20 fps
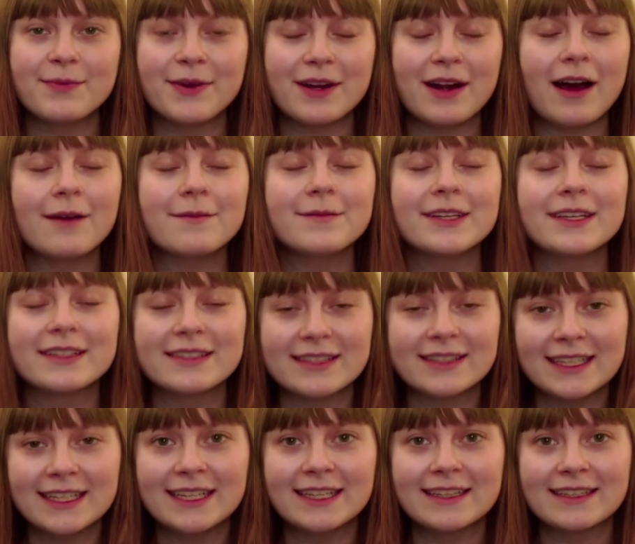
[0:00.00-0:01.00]
but
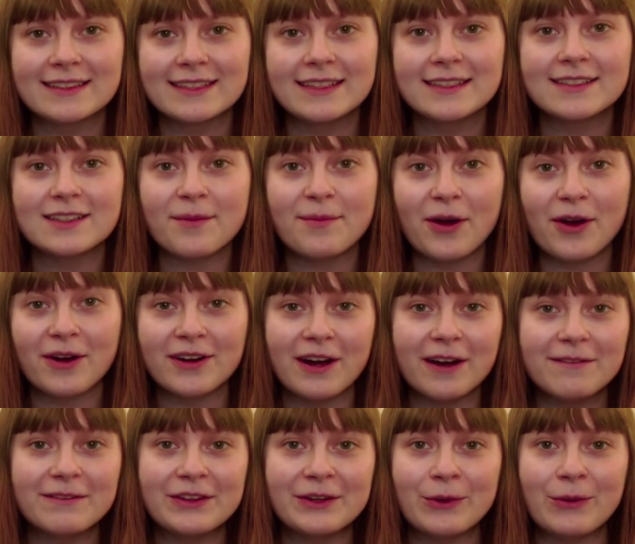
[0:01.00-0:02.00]
obviously this is a part
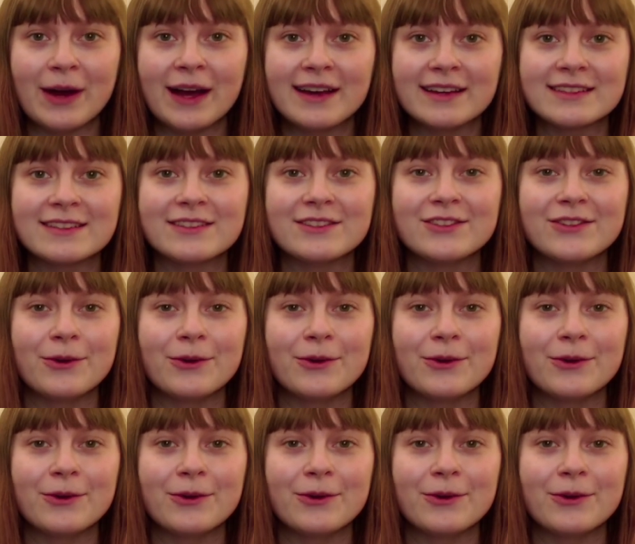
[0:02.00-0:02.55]
of the quest,